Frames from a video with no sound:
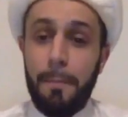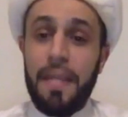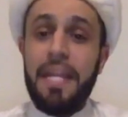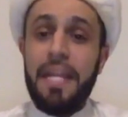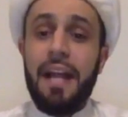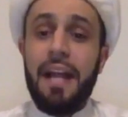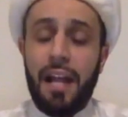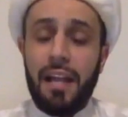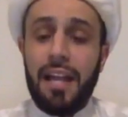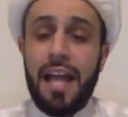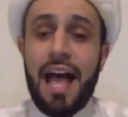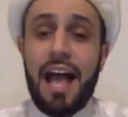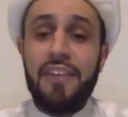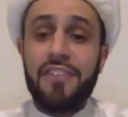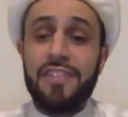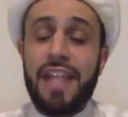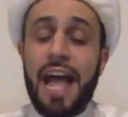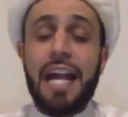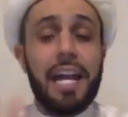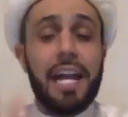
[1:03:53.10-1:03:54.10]
Meaning Allah
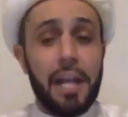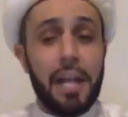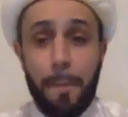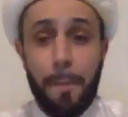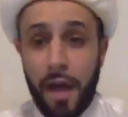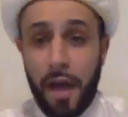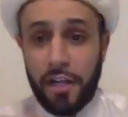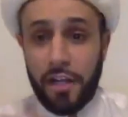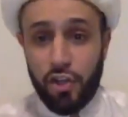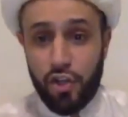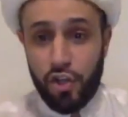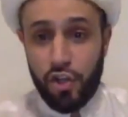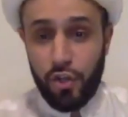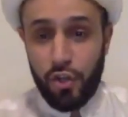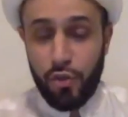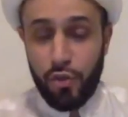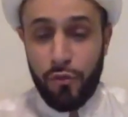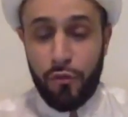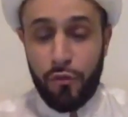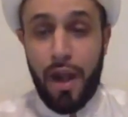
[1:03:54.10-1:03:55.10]
is not going to punish
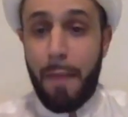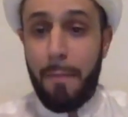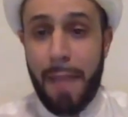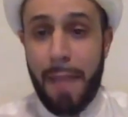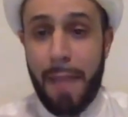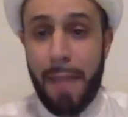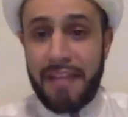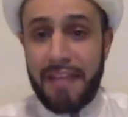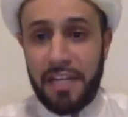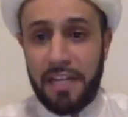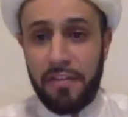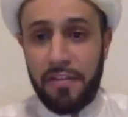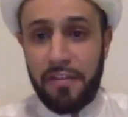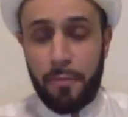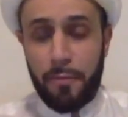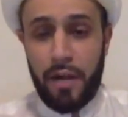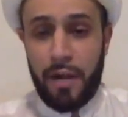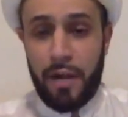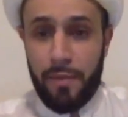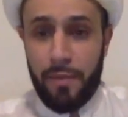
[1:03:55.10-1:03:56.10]
you for abandoning
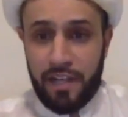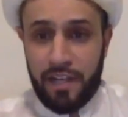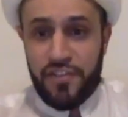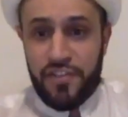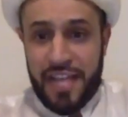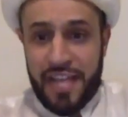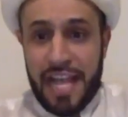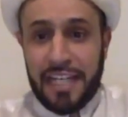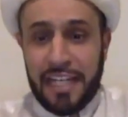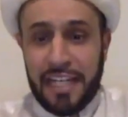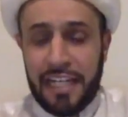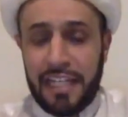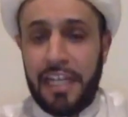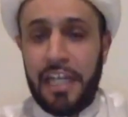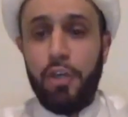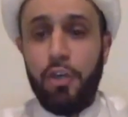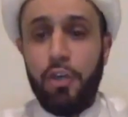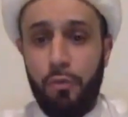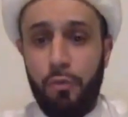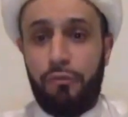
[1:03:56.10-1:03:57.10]
the prayer because
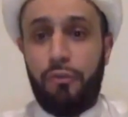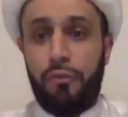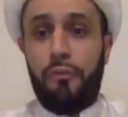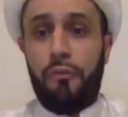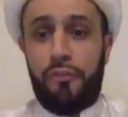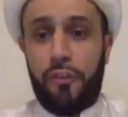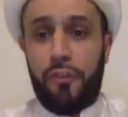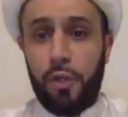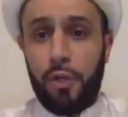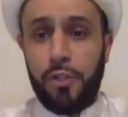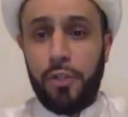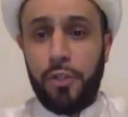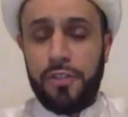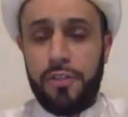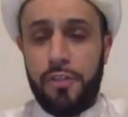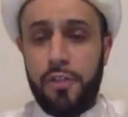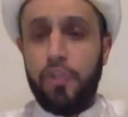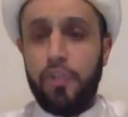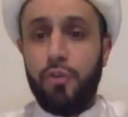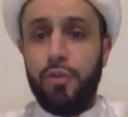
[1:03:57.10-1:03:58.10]
technically you
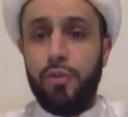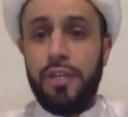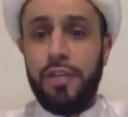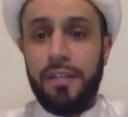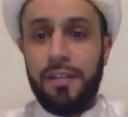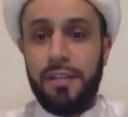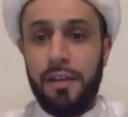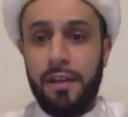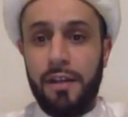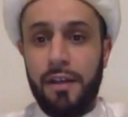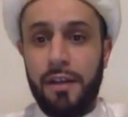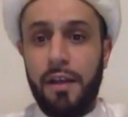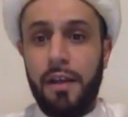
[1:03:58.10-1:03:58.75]
fulfilled the duty,